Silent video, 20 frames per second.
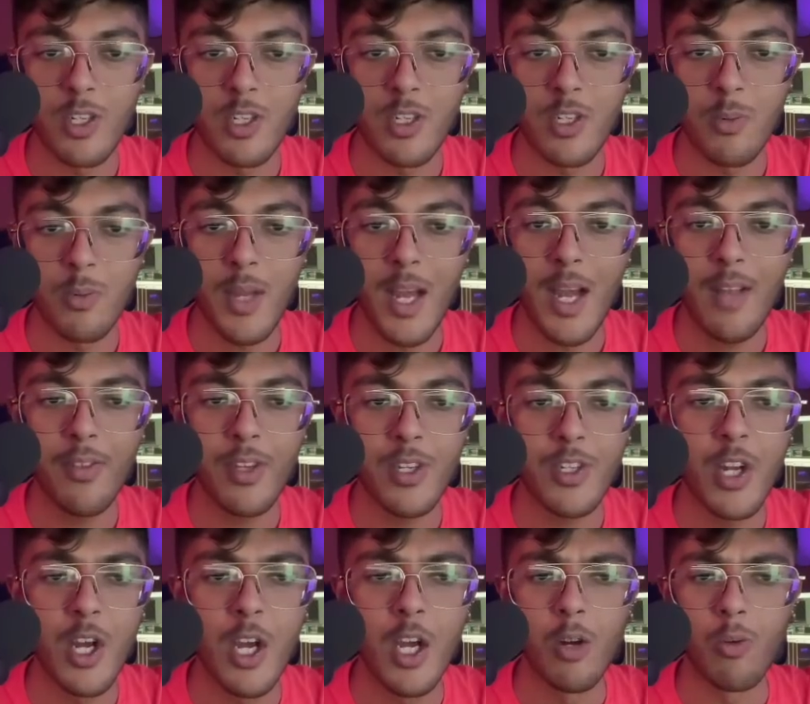See, we had this
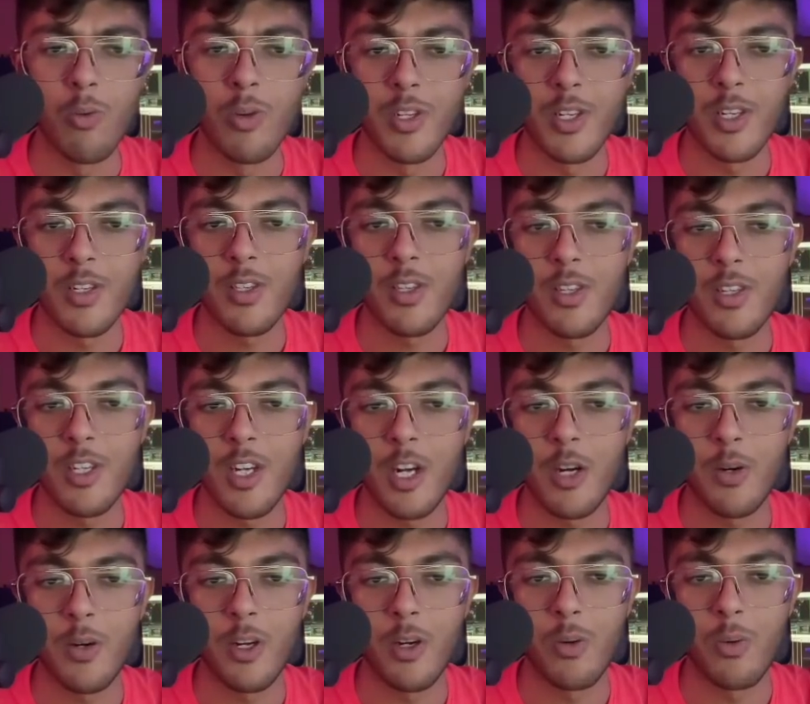resistance
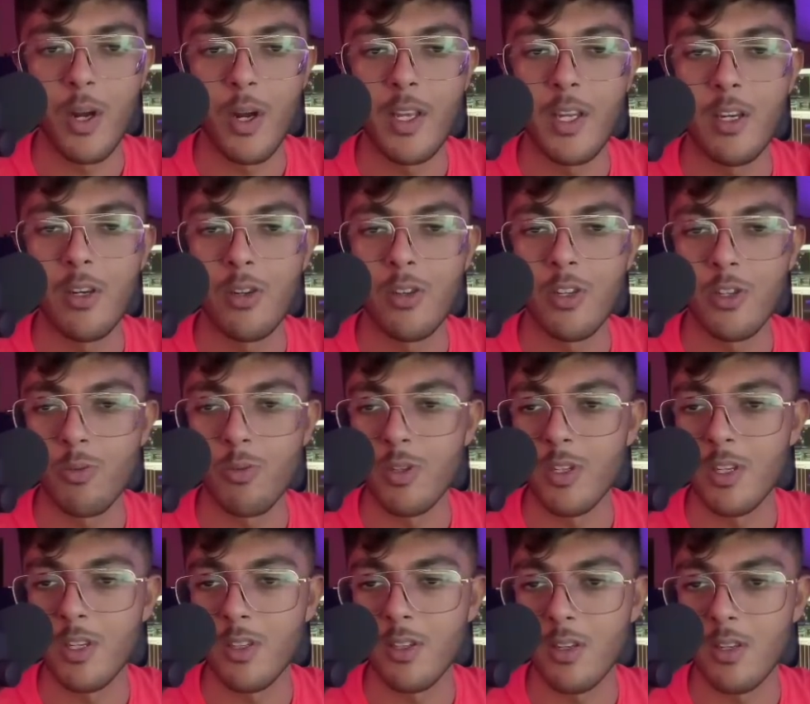area right here, this
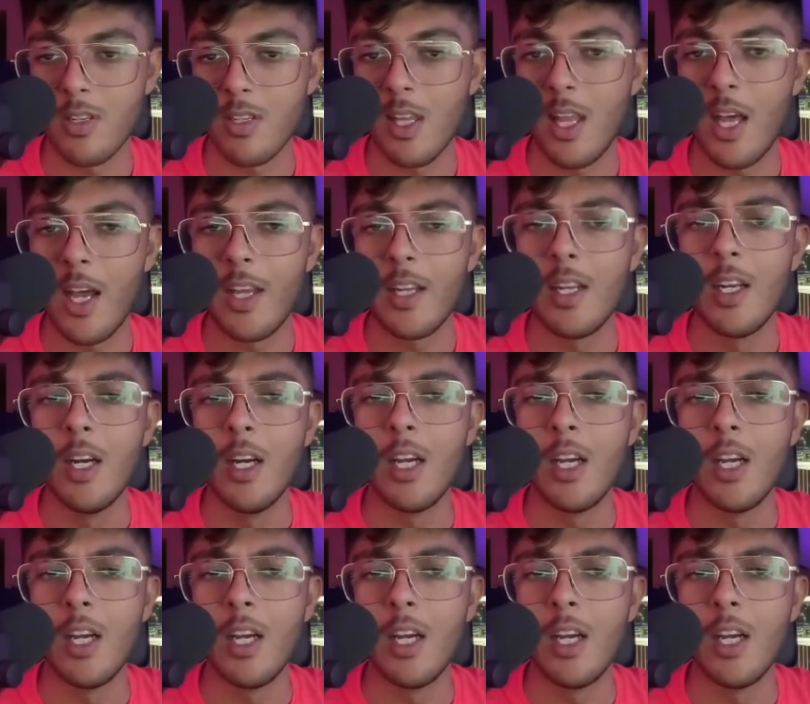resistance line.